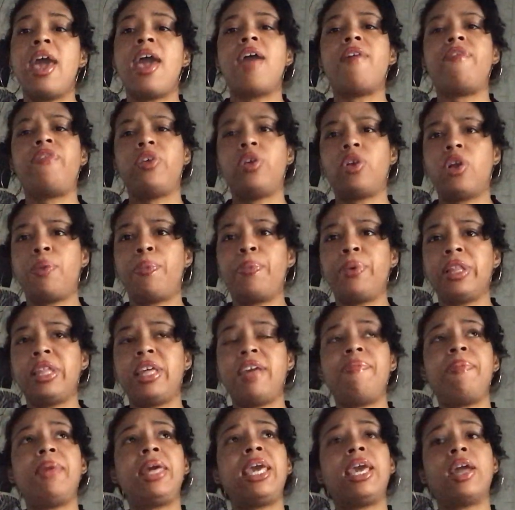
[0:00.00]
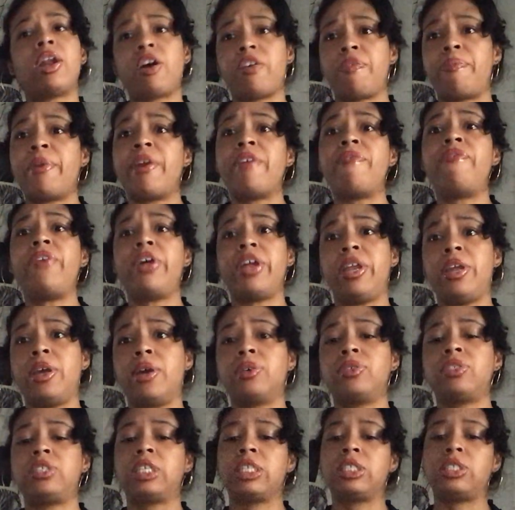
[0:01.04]
If you don't believe me, get off my
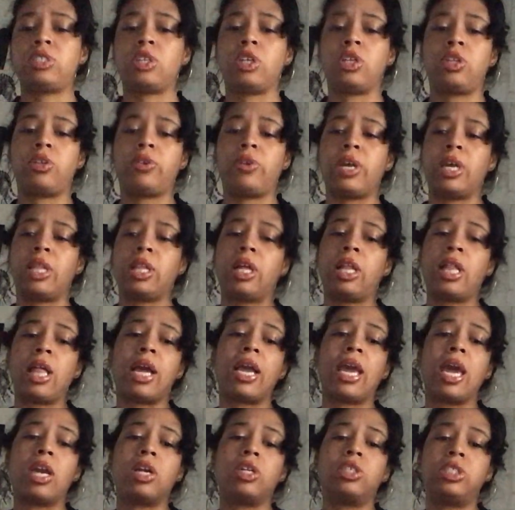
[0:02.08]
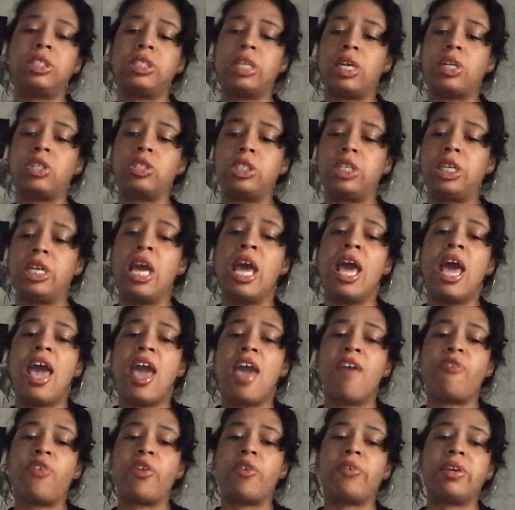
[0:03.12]
video. 6:33 on the clock. Energy.
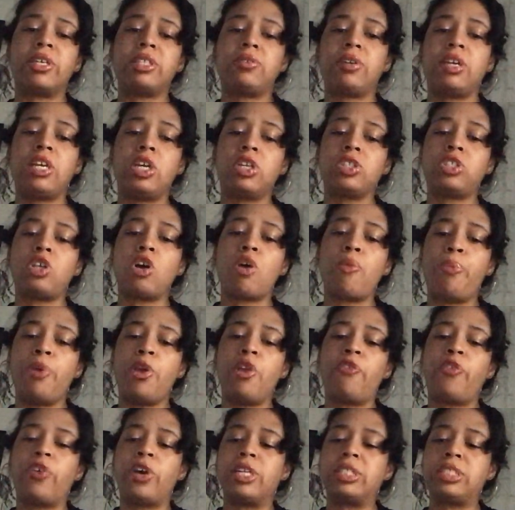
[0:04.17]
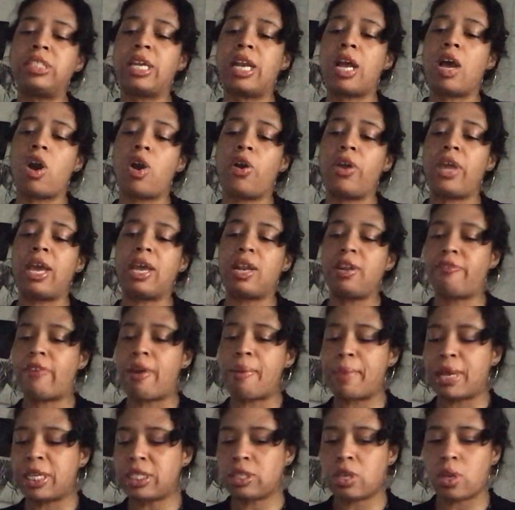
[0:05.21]
If it resonates, you're so beautiful inside out. Oh yeah,
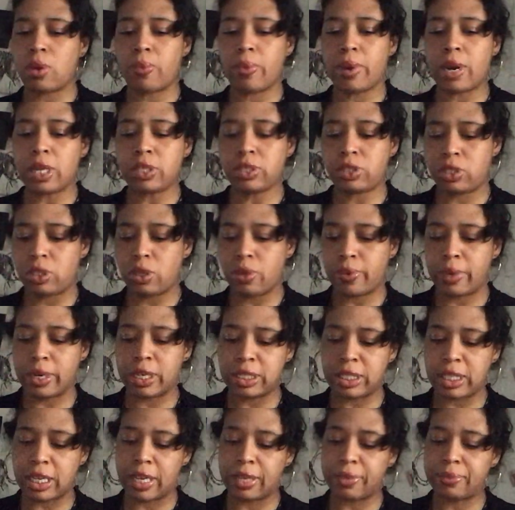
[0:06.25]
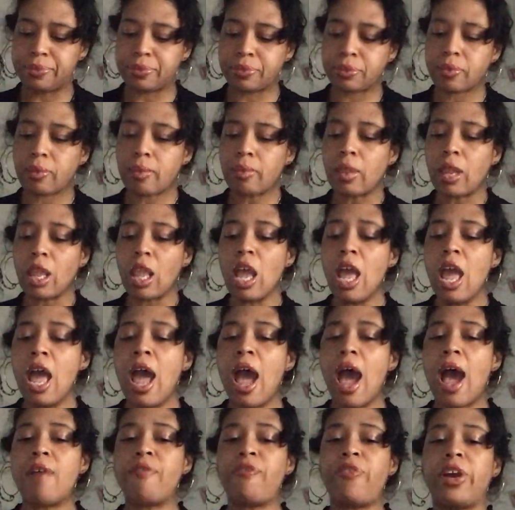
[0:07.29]
divine masculine. What else do you want to say?
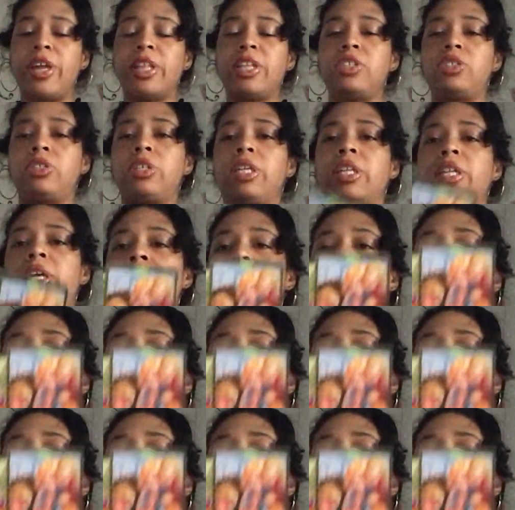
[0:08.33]
I'm finally starting to